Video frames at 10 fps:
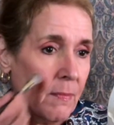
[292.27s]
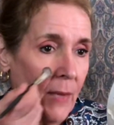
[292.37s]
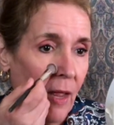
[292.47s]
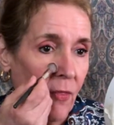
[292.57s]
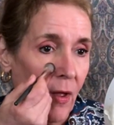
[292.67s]

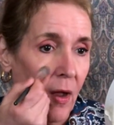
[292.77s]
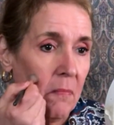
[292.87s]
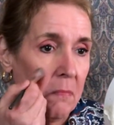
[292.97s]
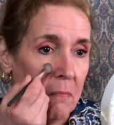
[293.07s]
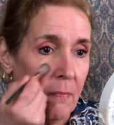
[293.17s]
I thought,
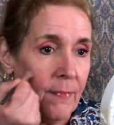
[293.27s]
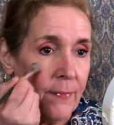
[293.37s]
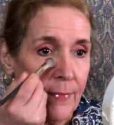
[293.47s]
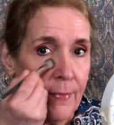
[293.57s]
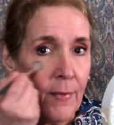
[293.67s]

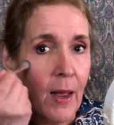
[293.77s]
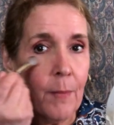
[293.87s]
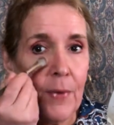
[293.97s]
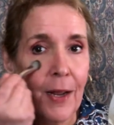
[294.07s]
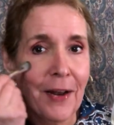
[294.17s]
I'm
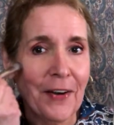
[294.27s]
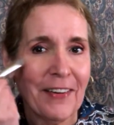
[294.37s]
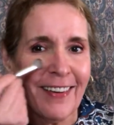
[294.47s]
done.